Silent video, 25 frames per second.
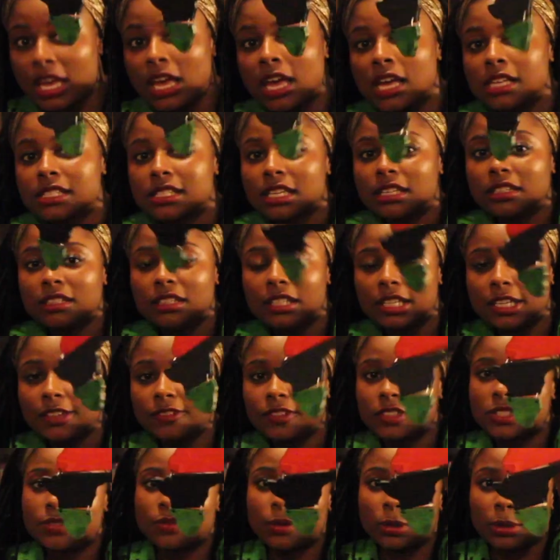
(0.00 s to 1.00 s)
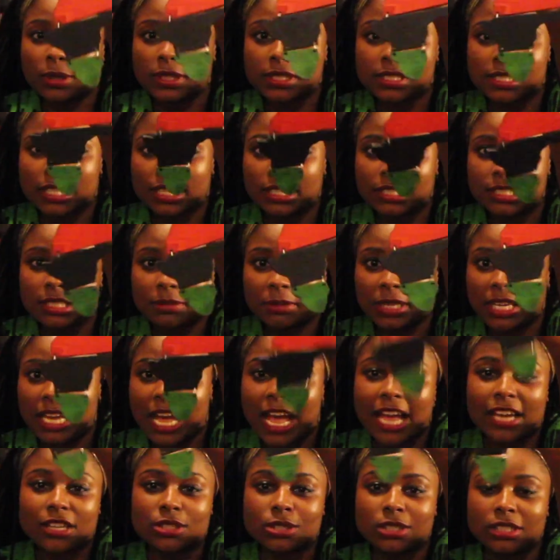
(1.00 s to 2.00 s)
It's unclear if it's focusing to me.
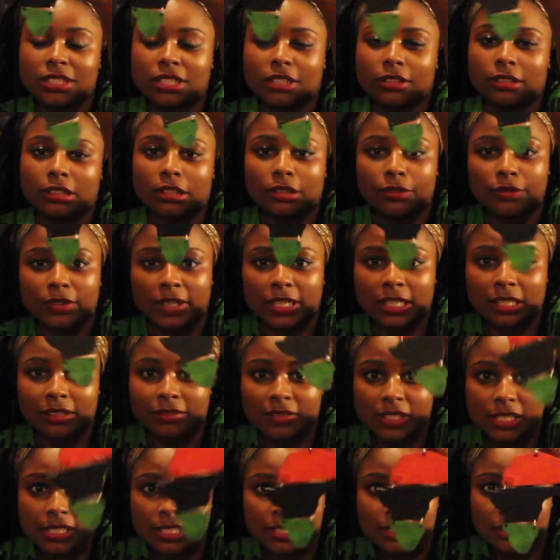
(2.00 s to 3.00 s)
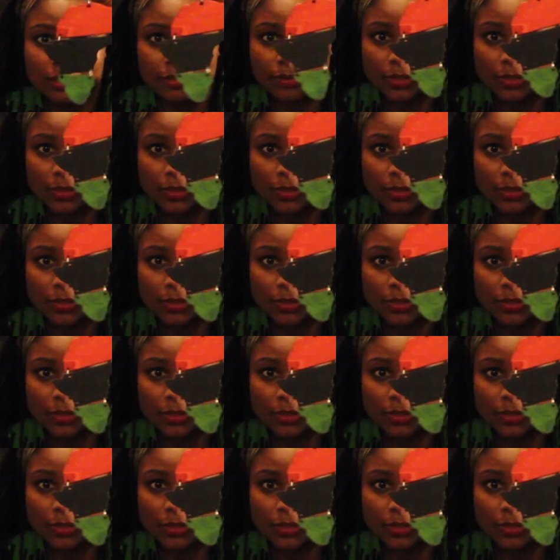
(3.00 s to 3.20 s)
I actually don't know if any of this is in